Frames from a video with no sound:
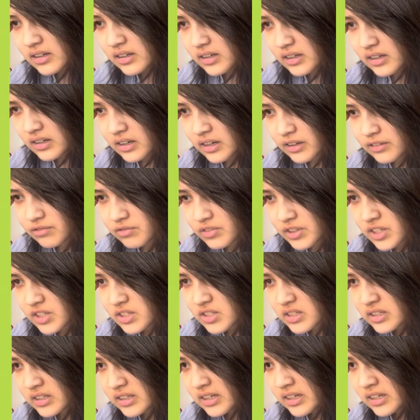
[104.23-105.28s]

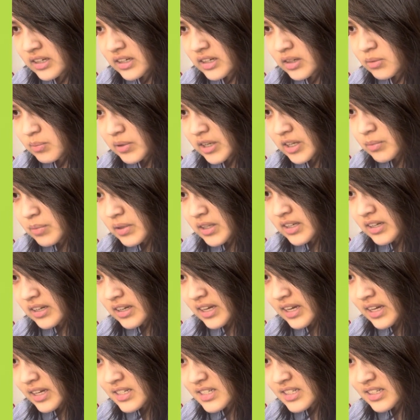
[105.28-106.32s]
conversely, it may be the
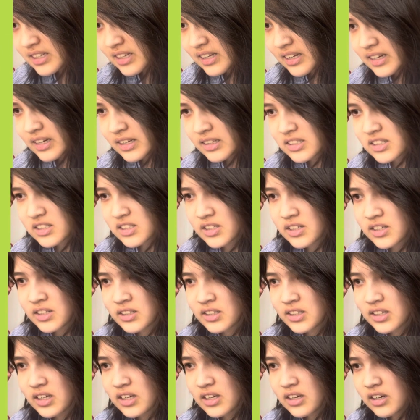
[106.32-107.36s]
case that
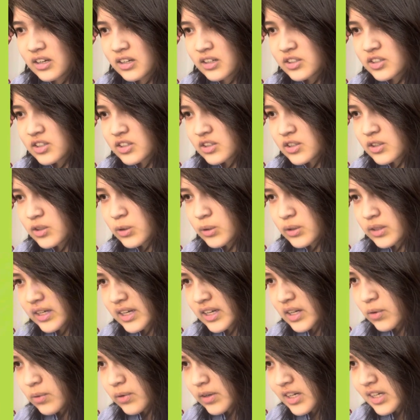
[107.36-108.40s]
certainly, also,
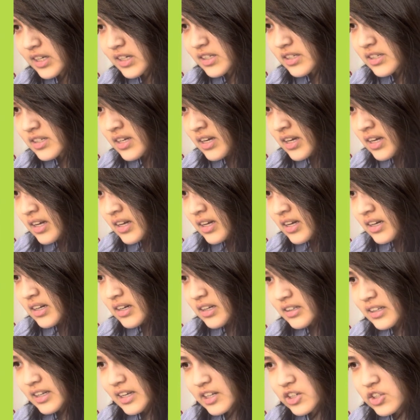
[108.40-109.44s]
likewise,
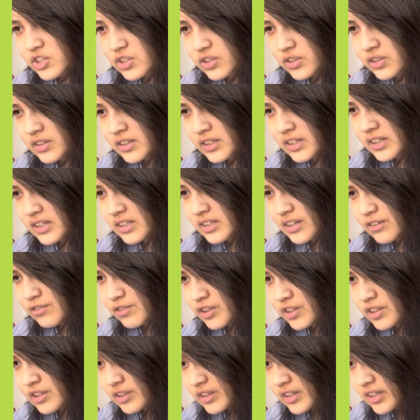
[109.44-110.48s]
naturally,
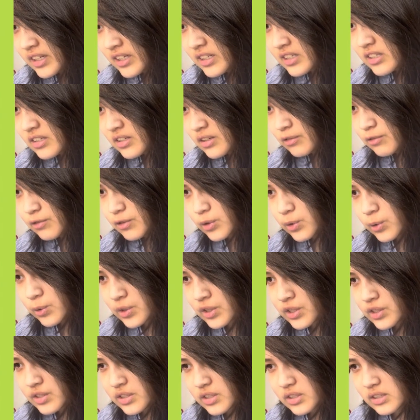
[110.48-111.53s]
nevertheless, of
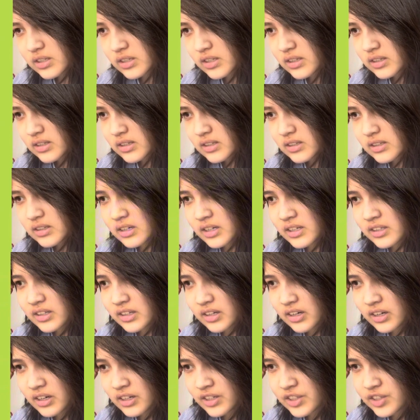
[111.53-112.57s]
course, on the
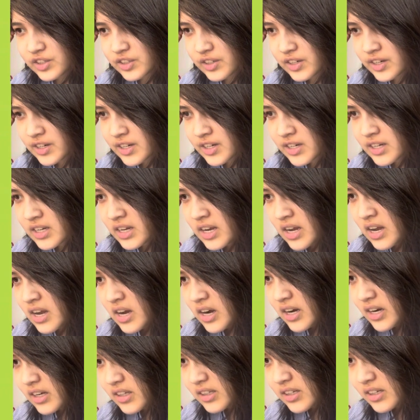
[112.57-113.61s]
contrary,
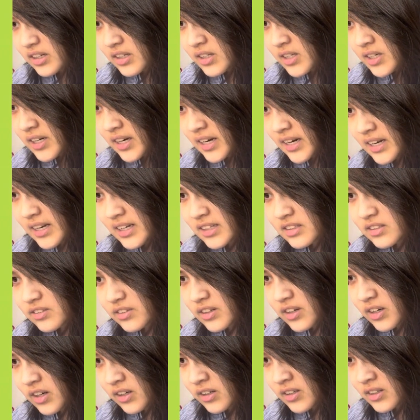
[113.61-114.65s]
on the other hand,
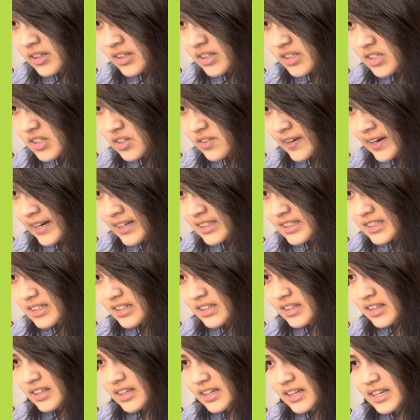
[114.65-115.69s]
regardless,
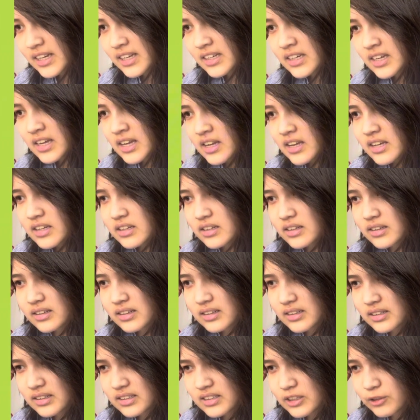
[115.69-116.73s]
granted, like,
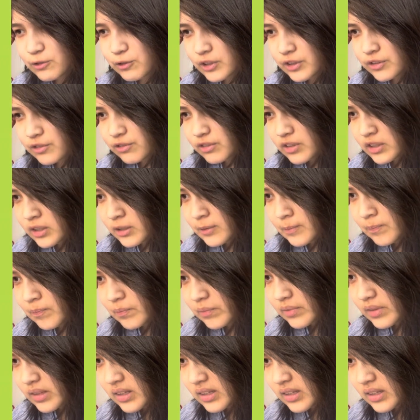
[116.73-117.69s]
different from,